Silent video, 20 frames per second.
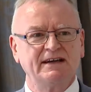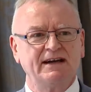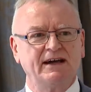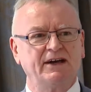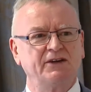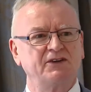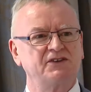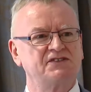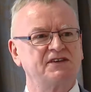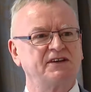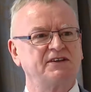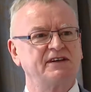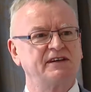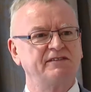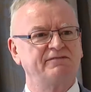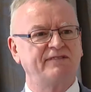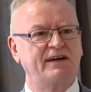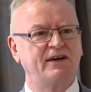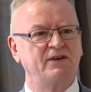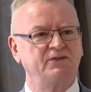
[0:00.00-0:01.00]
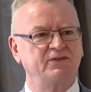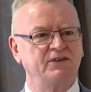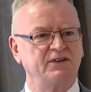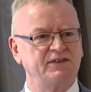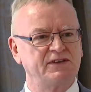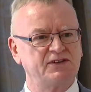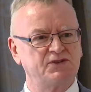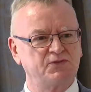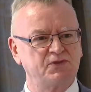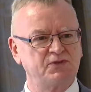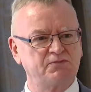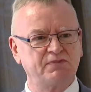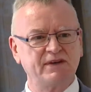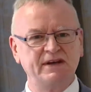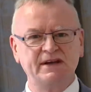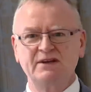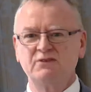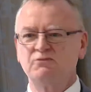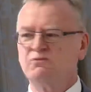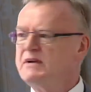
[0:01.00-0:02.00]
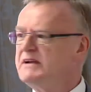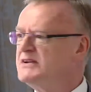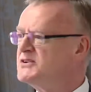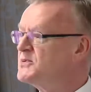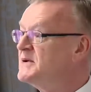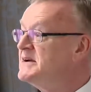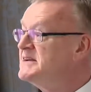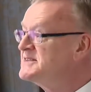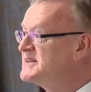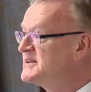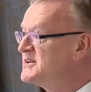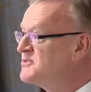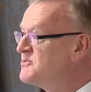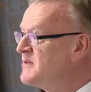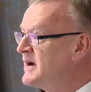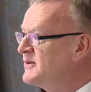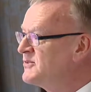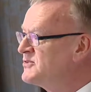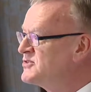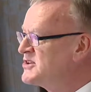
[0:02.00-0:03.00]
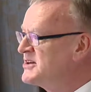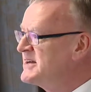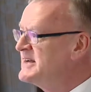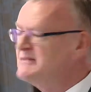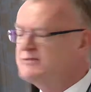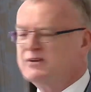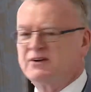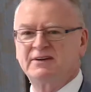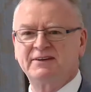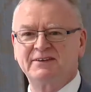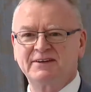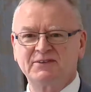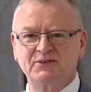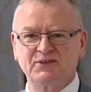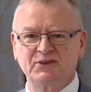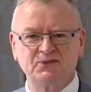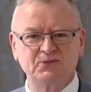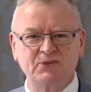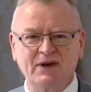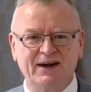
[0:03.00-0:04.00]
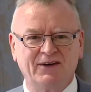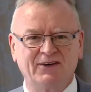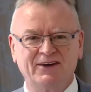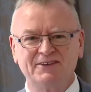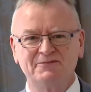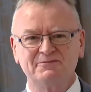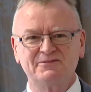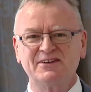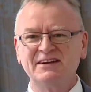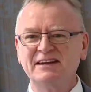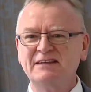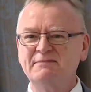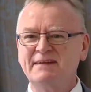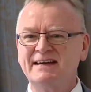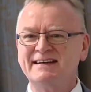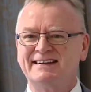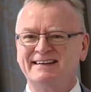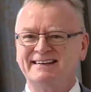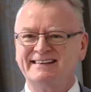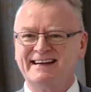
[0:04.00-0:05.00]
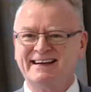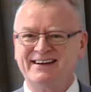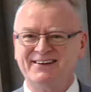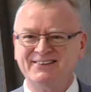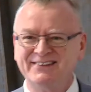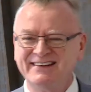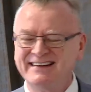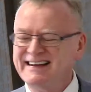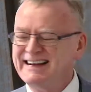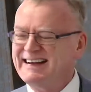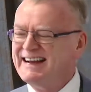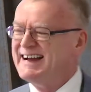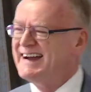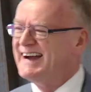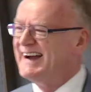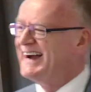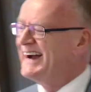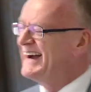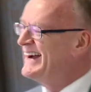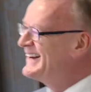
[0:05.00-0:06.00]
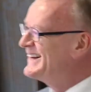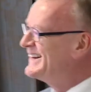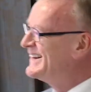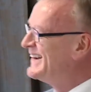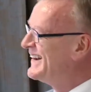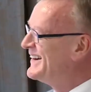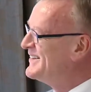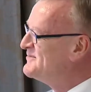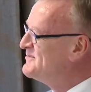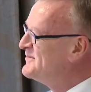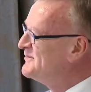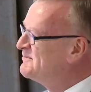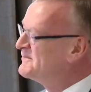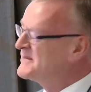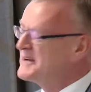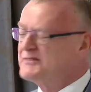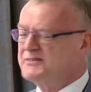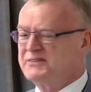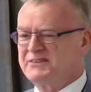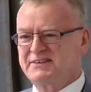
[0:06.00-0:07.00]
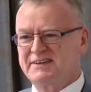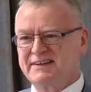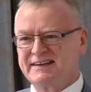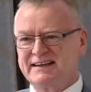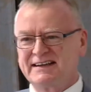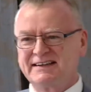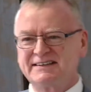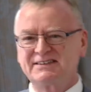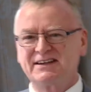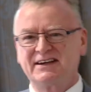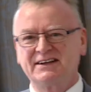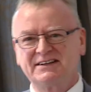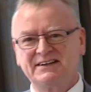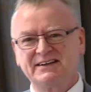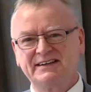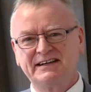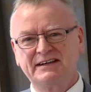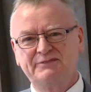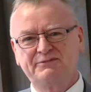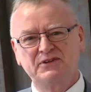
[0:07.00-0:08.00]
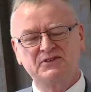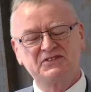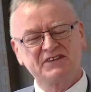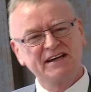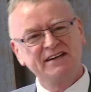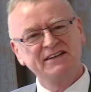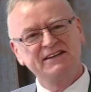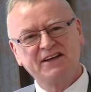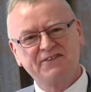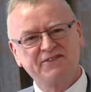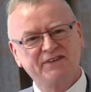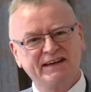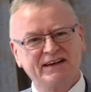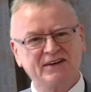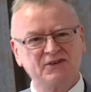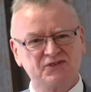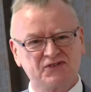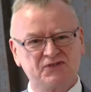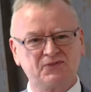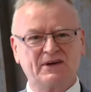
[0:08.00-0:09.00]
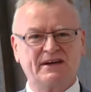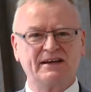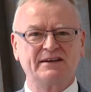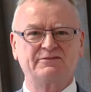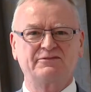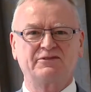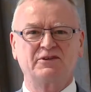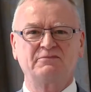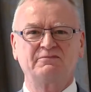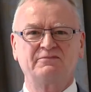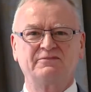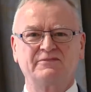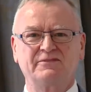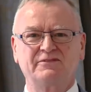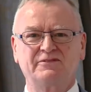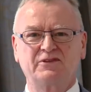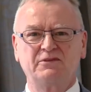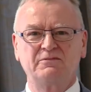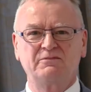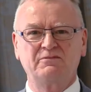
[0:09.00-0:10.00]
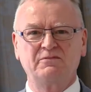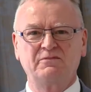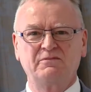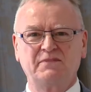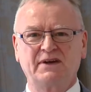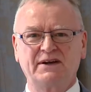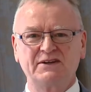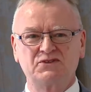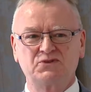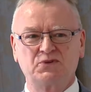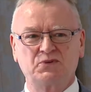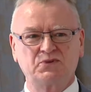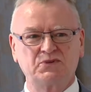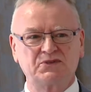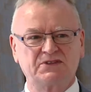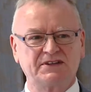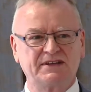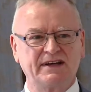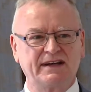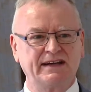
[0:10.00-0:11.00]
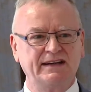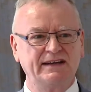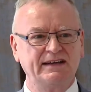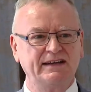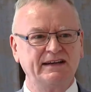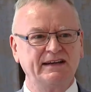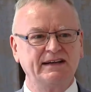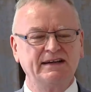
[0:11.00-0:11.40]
and suddenly found that this was being retweeted around Geneva, and I thought, wow, I've really made it now. And but if you take nothing else away from my talk today,